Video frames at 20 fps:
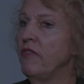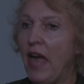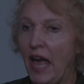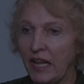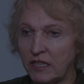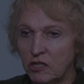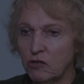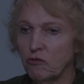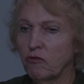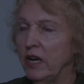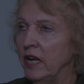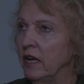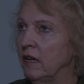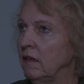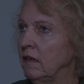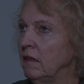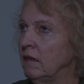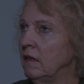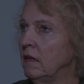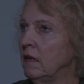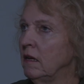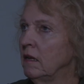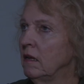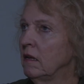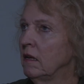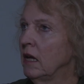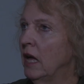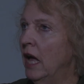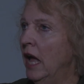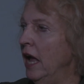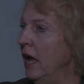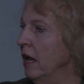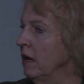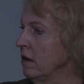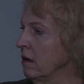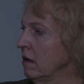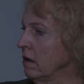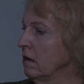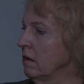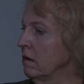That's real. Yeah, gotcha.
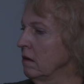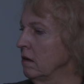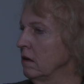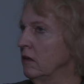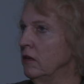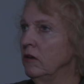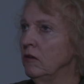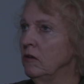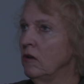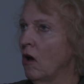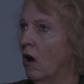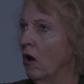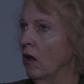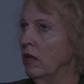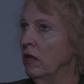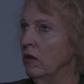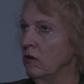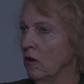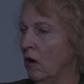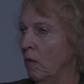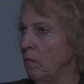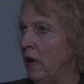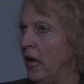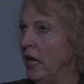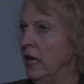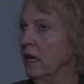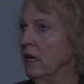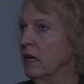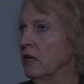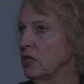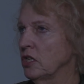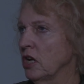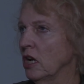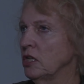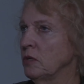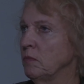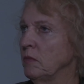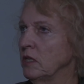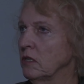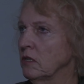And you're not you're not making a
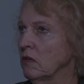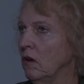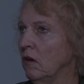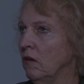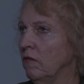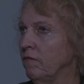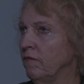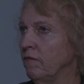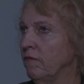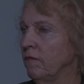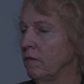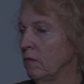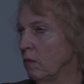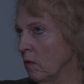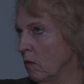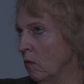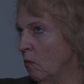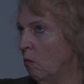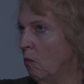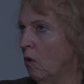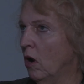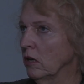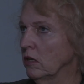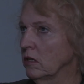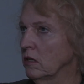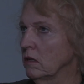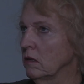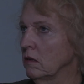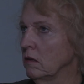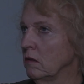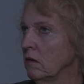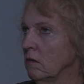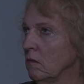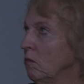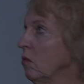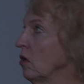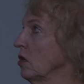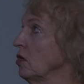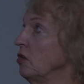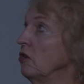judgment of what
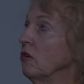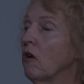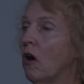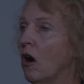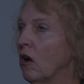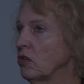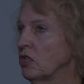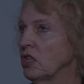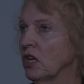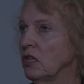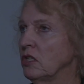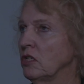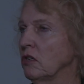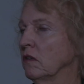what you can't judge